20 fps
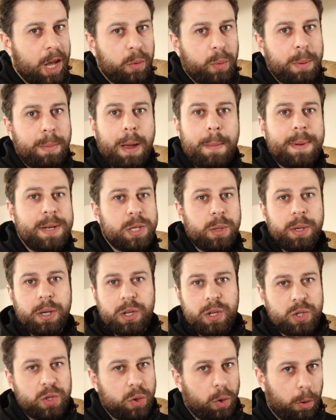we might be doing
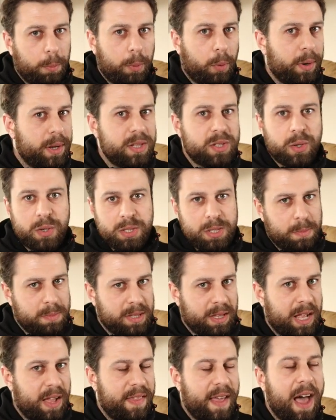control points or
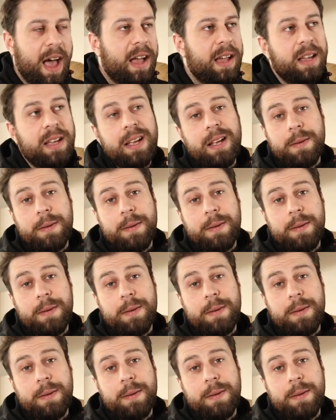something like that.